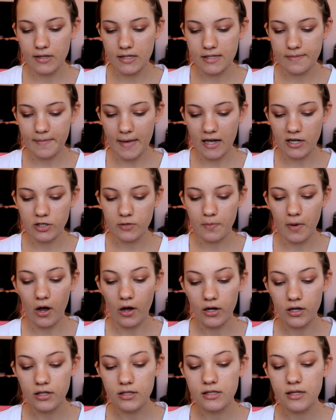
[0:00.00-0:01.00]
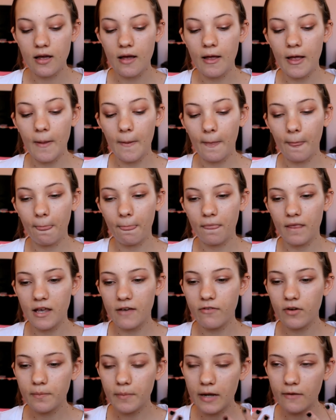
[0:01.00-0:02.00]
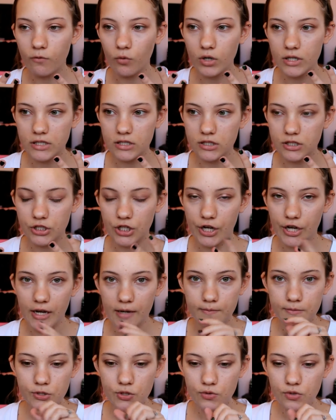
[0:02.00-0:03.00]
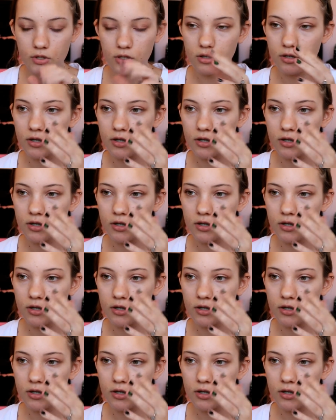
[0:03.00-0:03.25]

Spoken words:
Smashbox. Even my voice is shaky. I'm so...